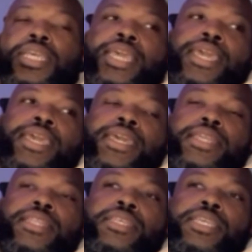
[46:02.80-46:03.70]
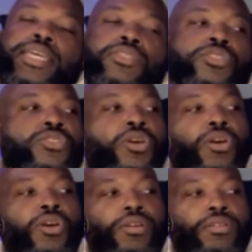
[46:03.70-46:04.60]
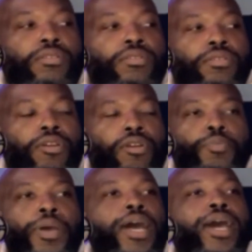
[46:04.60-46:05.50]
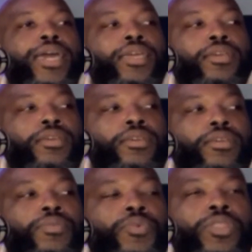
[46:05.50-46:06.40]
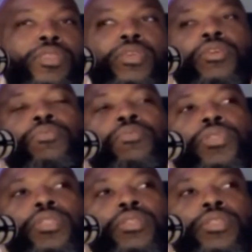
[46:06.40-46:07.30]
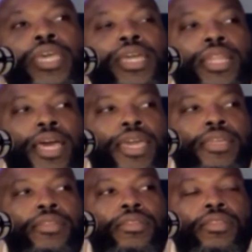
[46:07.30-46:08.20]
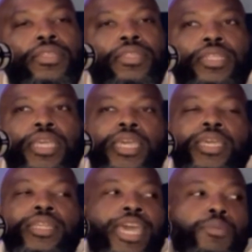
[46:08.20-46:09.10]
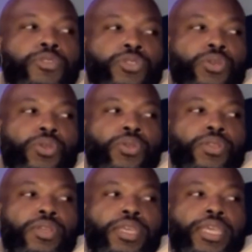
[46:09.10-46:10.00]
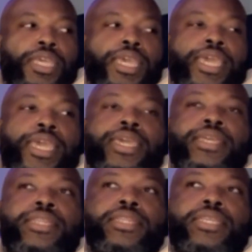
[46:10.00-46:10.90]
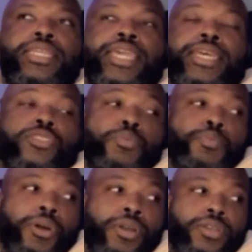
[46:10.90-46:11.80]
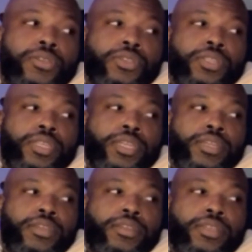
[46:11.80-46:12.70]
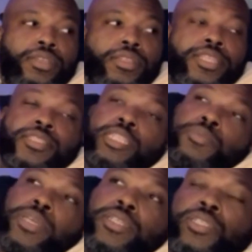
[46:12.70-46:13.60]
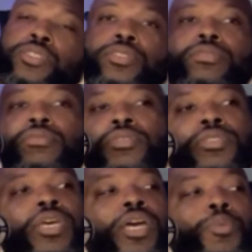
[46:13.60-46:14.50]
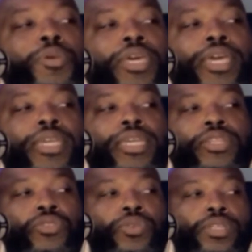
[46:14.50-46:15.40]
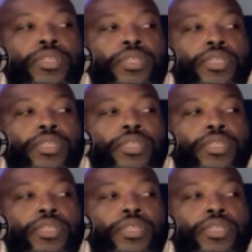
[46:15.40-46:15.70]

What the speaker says: And he has a song called Pie with him, Daylight, and Ab Soul. And he has some bars on there that seems like a sub at Kendrick.